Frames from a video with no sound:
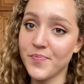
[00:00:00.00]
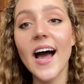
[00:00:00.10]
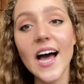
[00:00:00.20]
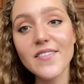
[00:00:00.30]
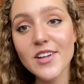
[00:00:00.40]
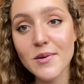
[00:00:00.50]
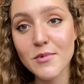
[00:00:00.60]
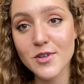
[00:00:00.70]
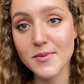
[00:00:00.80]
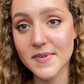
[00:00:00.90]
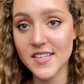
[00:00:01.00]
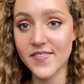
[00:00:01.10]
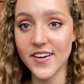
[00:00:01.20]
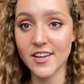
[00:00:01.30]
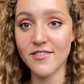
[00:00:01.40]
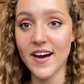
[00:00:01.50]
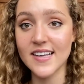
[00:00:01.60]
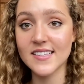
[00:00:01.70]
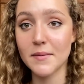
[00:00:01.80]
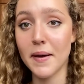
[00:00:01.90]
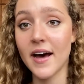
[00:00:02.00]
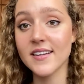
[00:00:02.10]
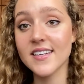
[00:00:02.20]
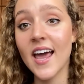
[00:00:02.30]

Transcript: I have a lot more specific advice about